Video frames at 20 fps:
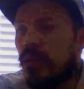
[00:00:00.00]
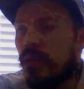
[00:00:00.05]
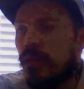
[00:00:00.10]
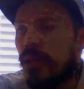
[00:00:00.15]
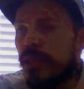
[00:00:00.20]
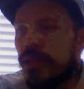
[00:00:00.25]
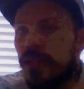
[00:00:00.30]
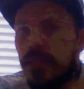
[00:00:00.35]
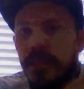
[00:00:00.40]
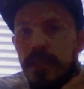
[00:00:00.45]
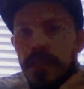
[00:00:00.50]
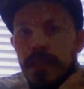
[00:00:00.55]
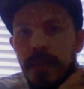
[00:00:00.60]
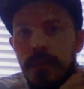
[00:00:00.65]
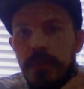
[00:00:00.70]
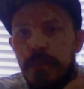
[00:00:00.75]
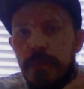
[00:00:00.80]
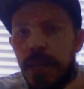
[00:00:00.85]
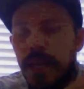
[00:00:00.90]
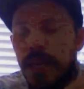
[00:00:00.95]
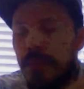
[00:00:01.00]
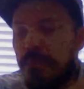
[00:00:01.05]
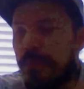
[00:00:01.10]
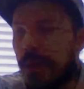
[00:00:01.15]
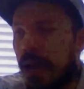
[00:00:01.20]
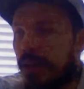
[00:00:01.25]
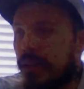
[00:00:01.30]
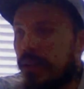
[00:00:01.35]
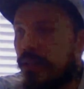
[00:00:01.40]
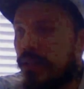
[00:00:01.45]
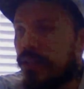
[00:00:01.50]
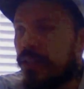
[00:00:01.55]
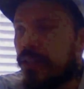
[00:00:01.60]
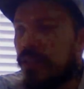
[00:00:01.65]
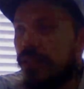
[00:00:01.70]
There doesn't seem to be any banners.